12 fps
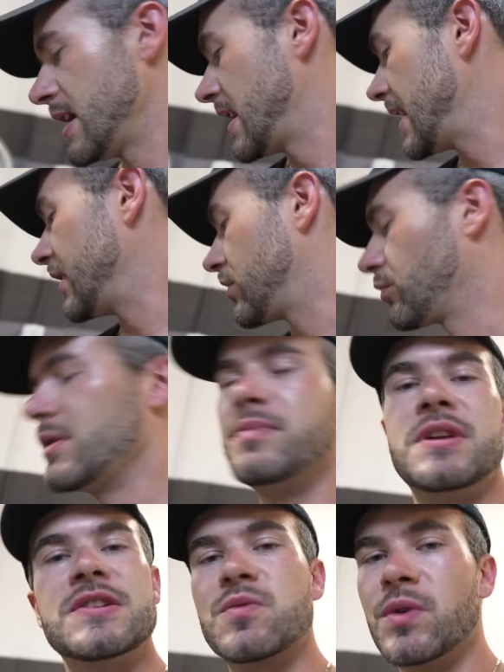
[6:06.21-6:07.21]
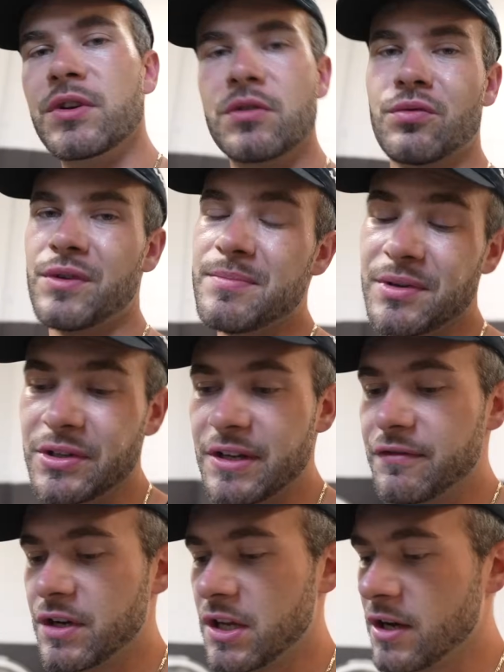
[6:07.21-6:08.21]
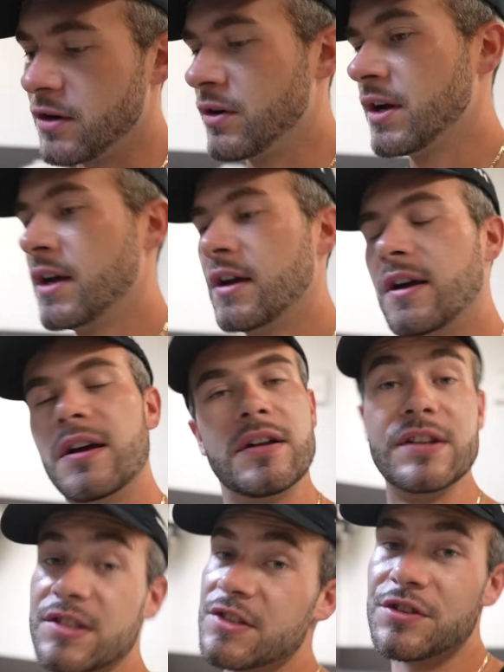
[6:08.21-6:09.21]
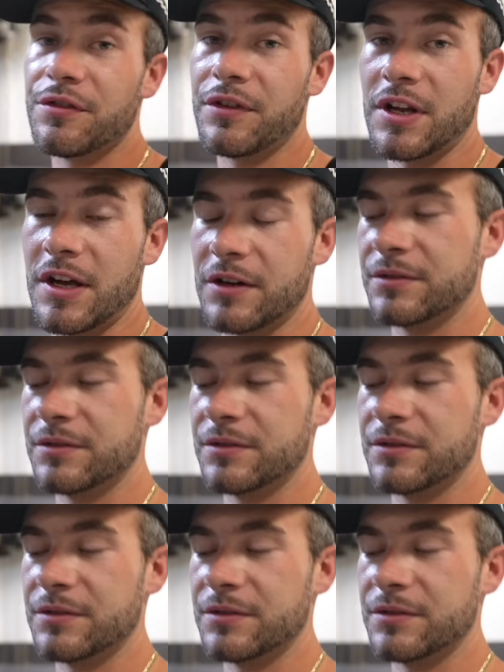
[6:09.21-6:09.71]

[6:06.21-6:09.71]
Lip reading: a 3-piece wheel rebuilding video. This is your video.